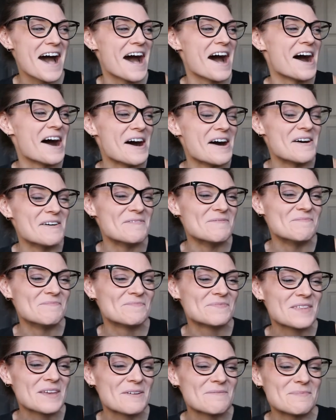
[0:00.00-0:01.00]

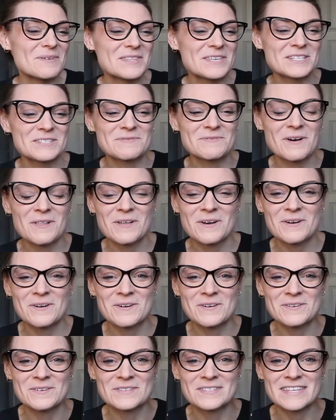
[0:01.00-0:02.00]
But this
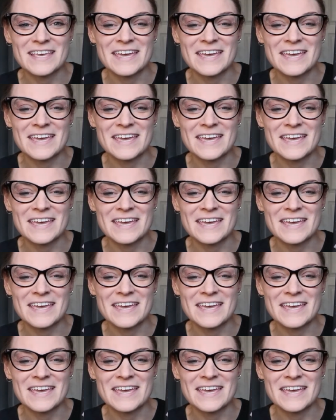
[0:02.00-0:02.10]
follows